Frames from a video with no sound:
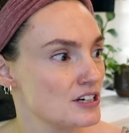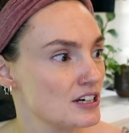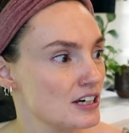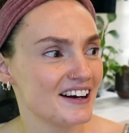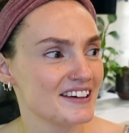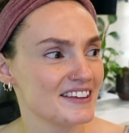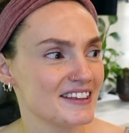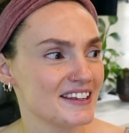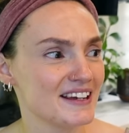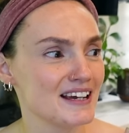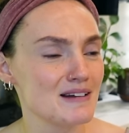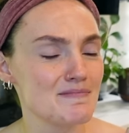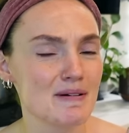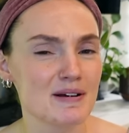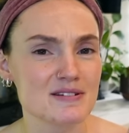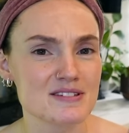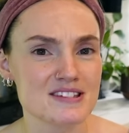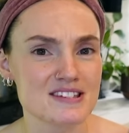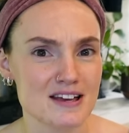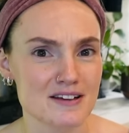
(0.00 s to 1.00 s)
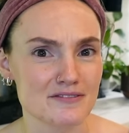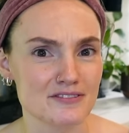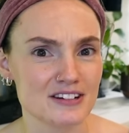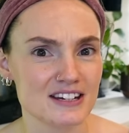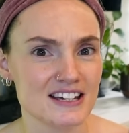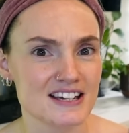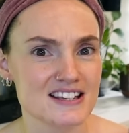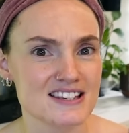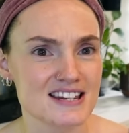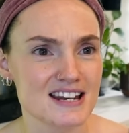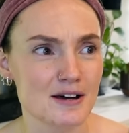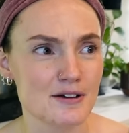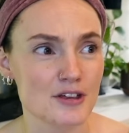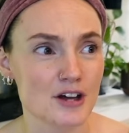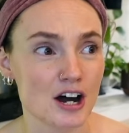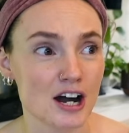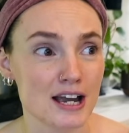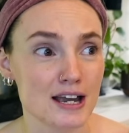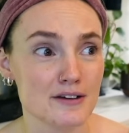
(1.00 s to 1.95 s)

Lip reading: I think about 7 years now that I